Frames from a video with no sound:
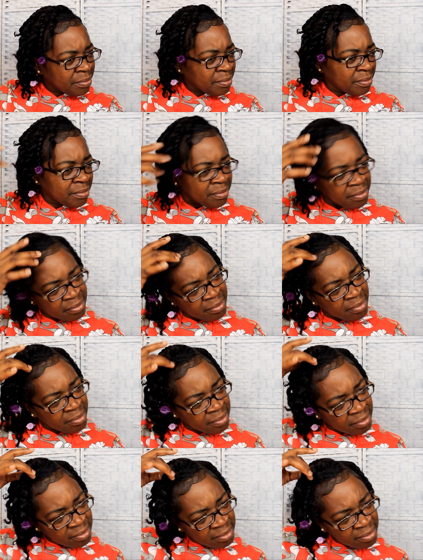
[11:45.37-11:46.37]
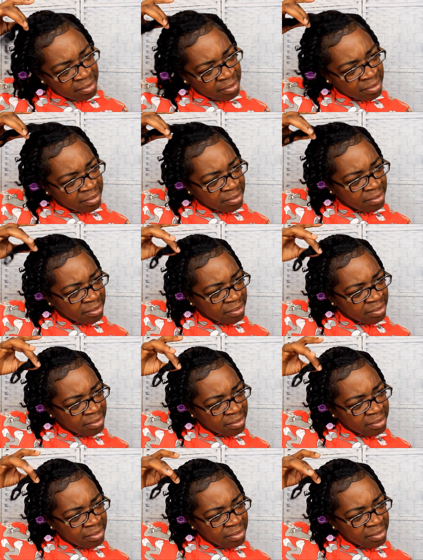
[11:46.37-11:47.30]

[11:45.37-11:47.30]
Nobody speaks.